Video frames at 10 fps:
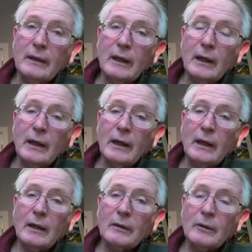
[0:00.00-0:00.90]

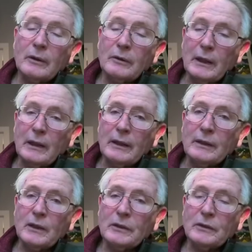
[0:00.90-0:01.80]
noradrenaline
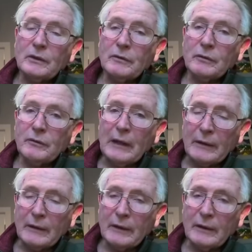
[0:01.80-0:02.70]
is also
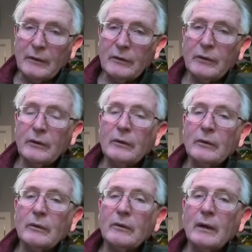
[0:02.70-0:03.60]
factored
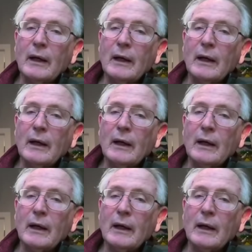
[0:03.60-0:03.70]
into